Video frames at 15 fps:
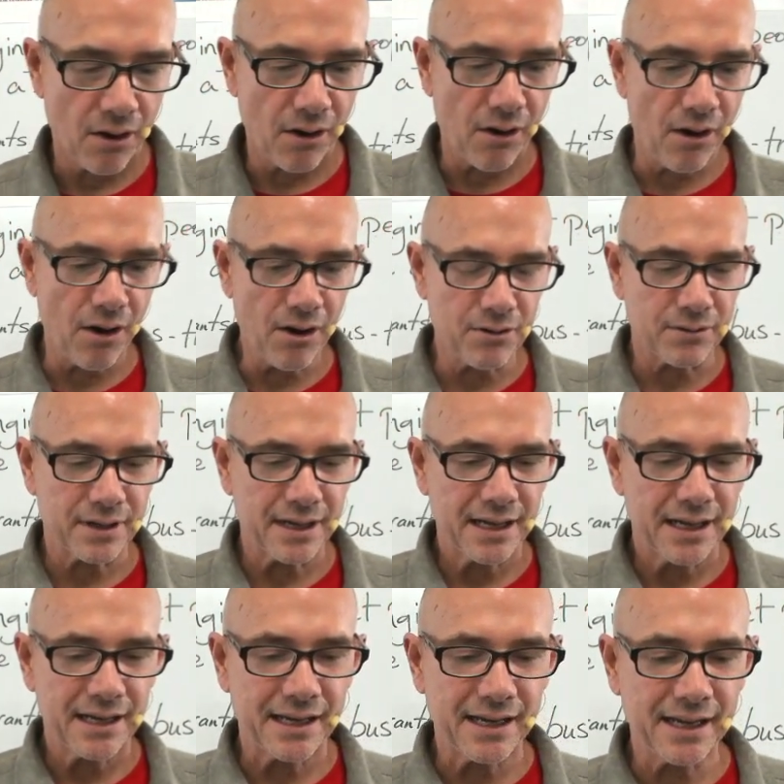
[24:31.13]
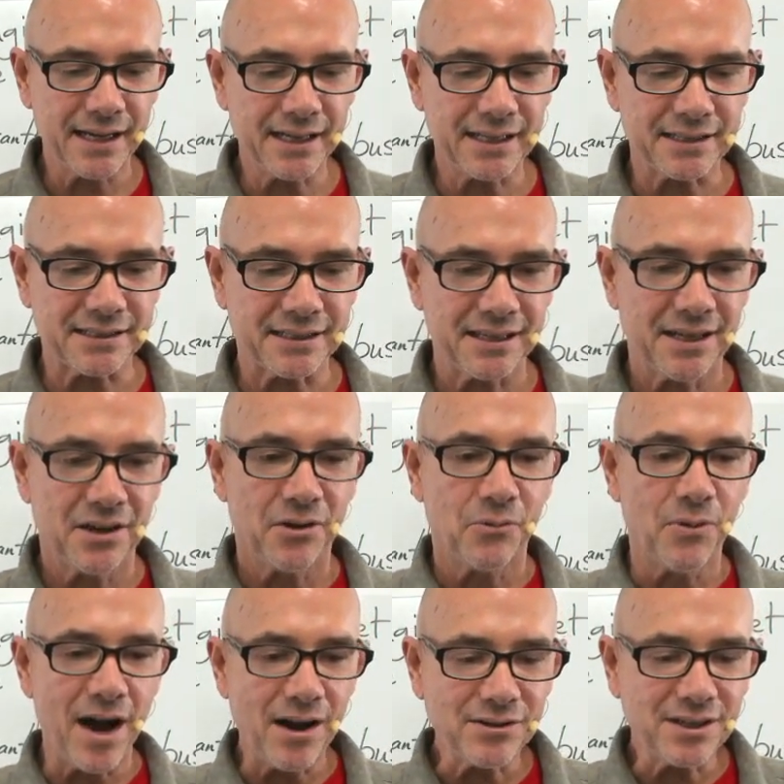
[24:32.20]
oh, Kiddist,
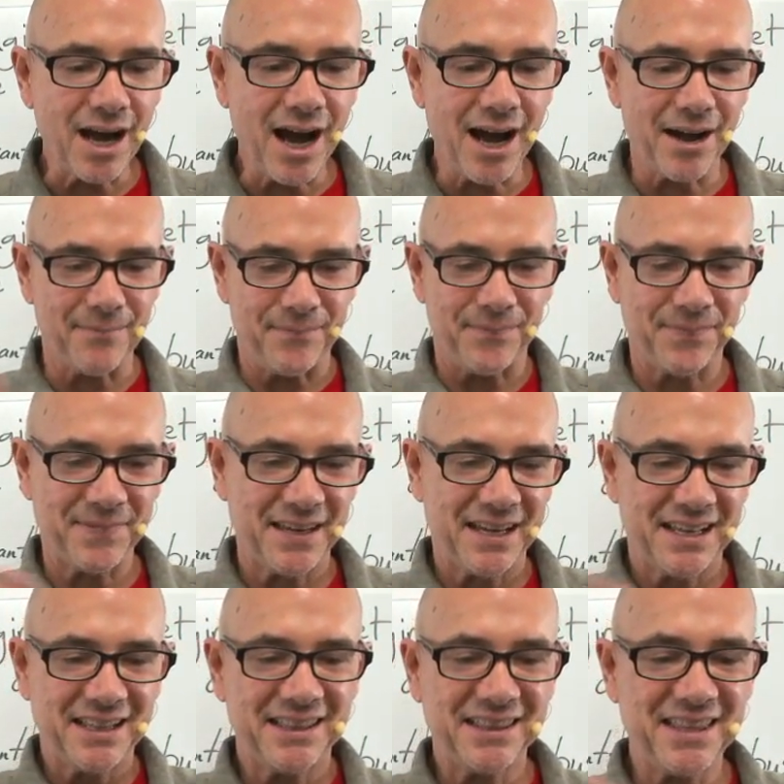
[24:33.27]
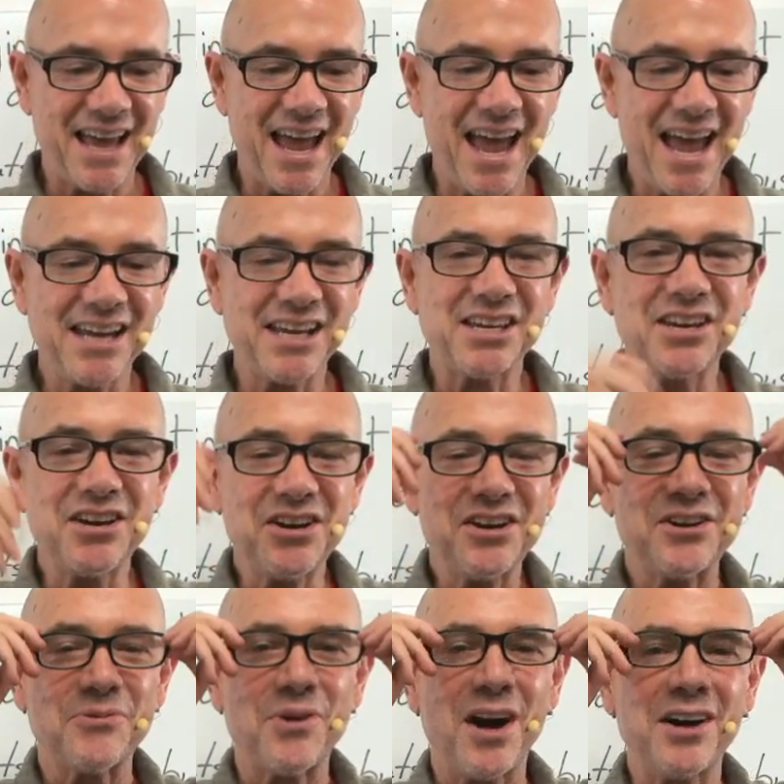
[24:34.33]
welcome. Thank
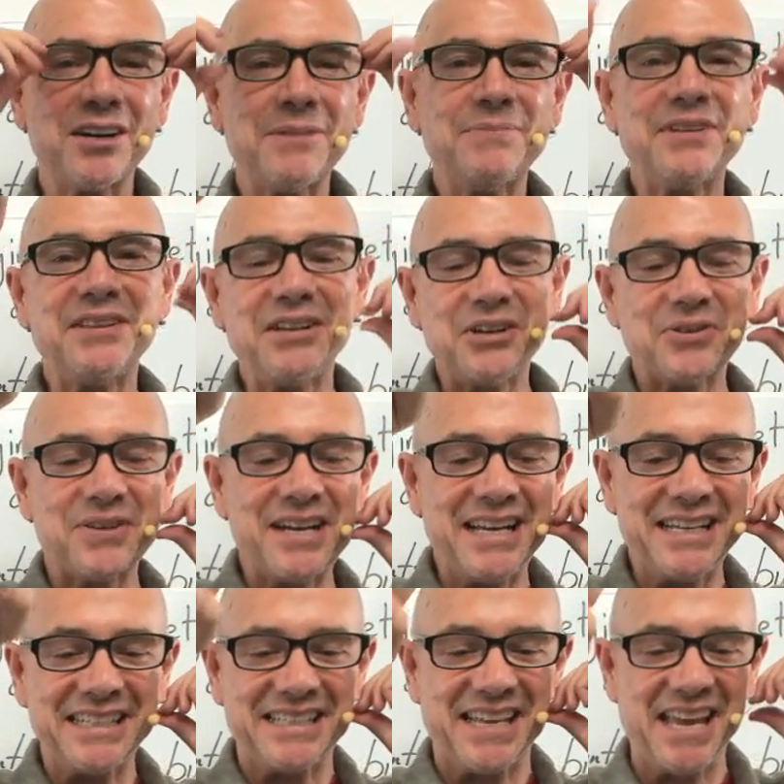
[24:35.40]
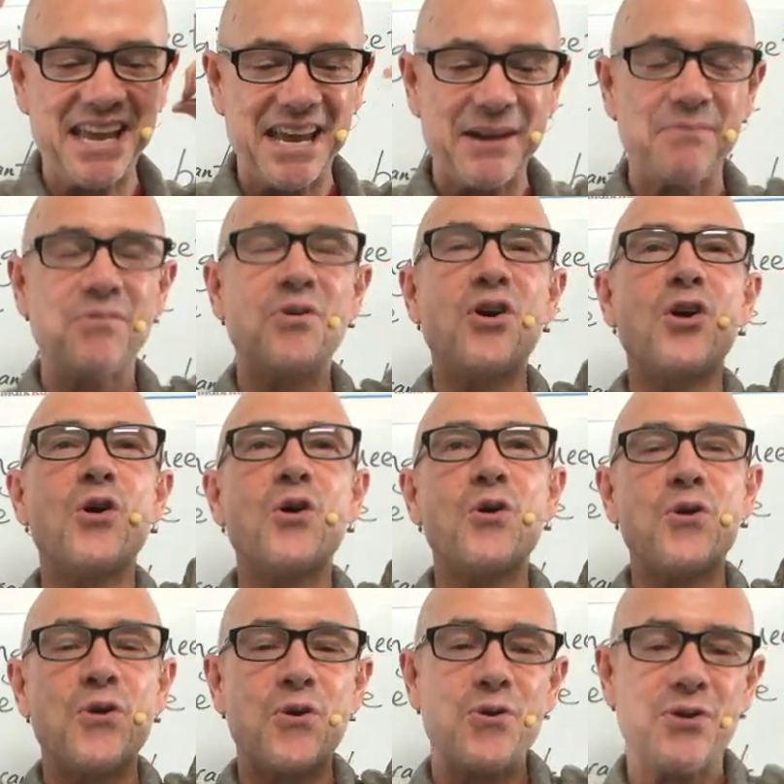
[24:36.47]
you. Welcome to the green team.
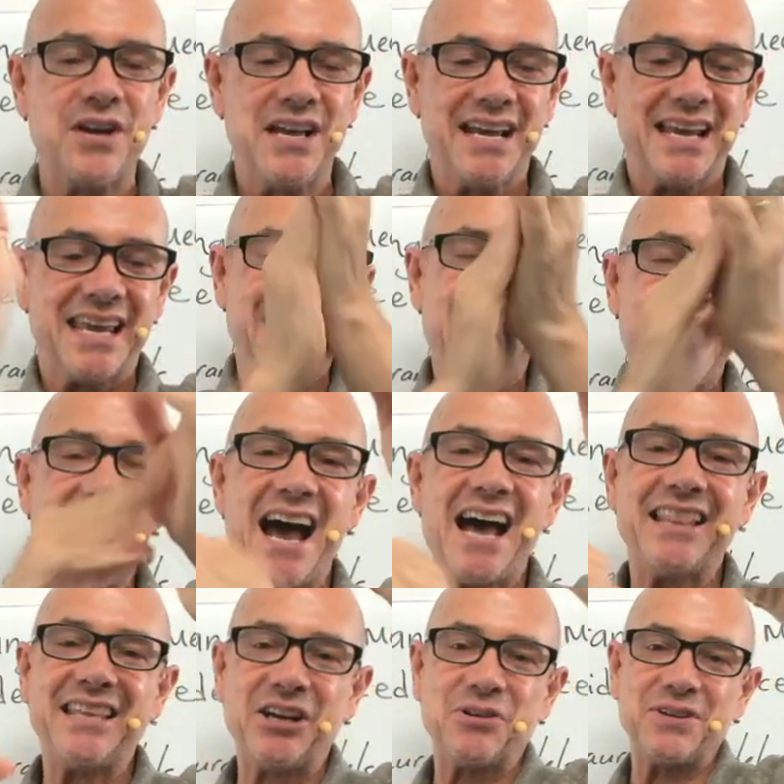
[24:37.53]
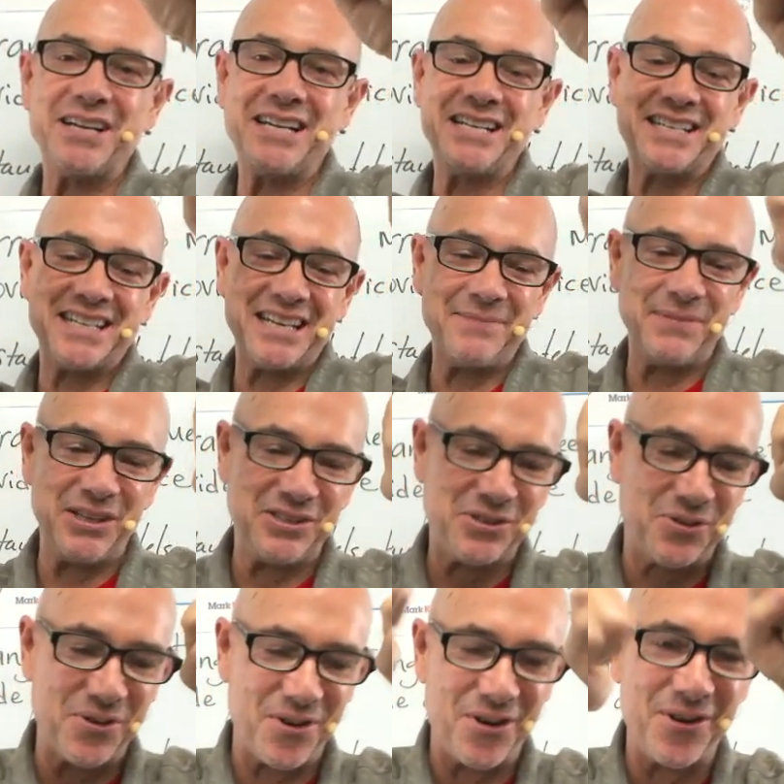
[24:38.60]
Woohoo! Yeah, the green team is
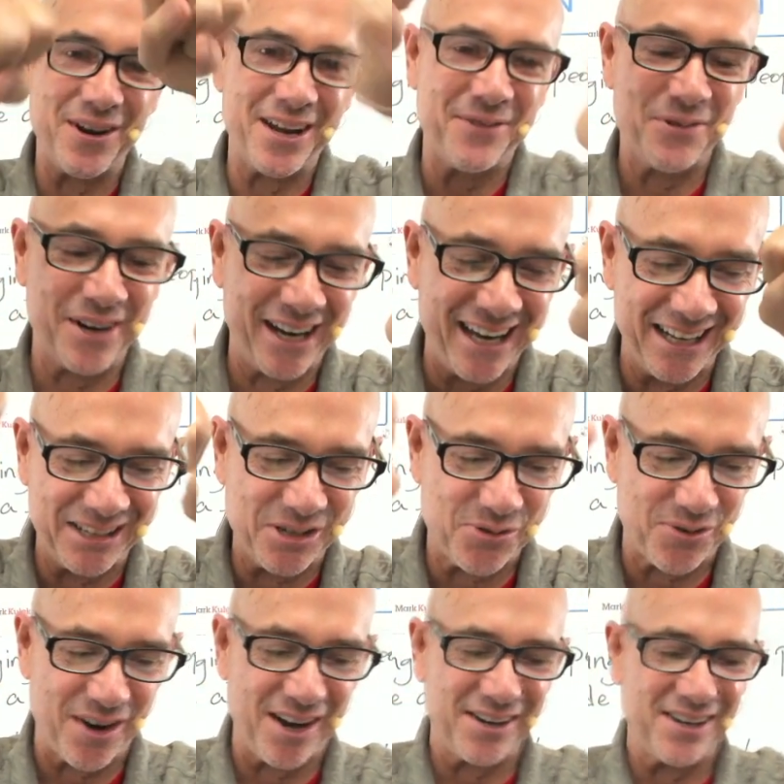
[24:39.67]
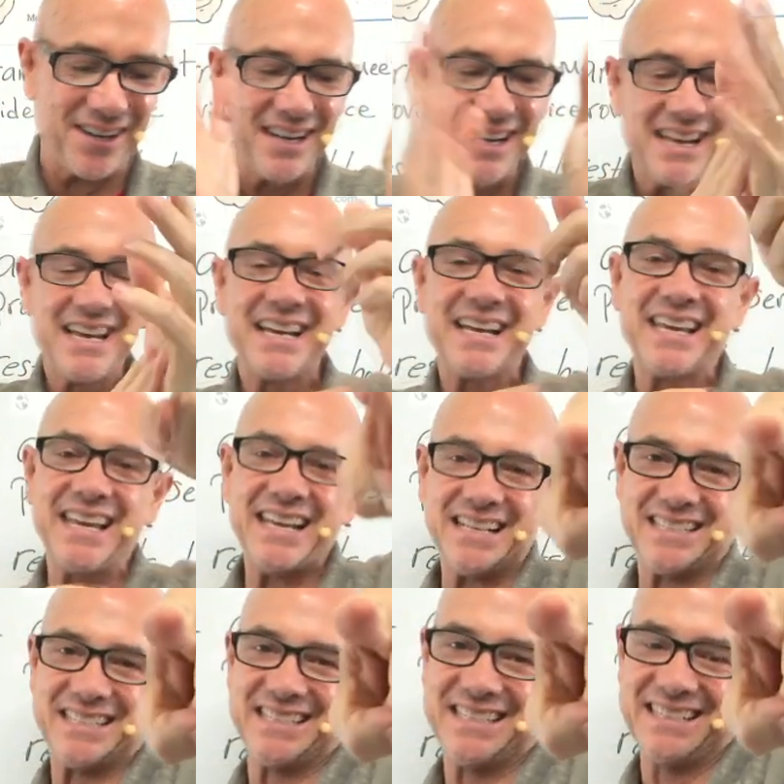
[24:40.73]
growing. We're getting stronger.
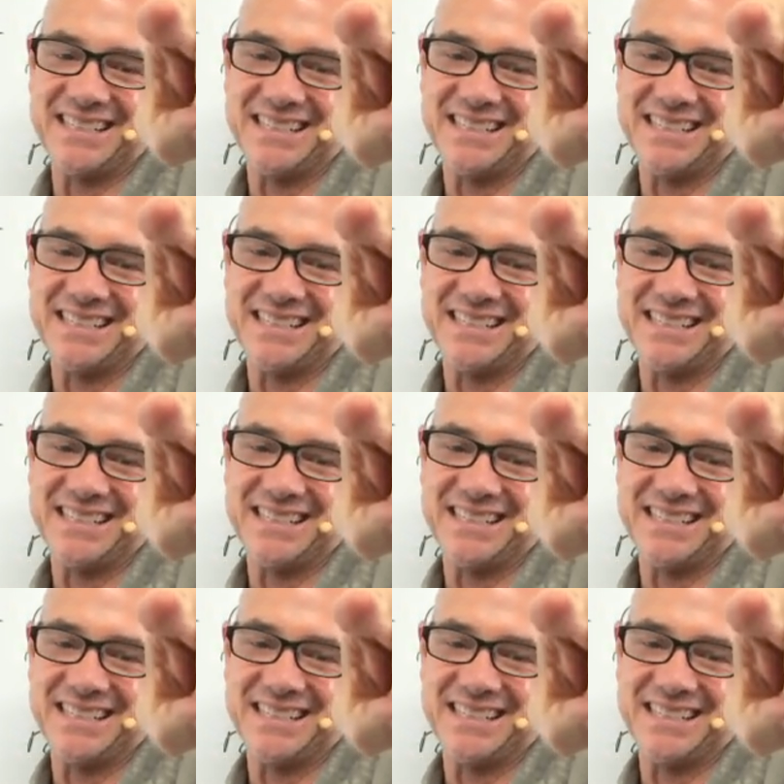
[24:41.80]
Kiddist,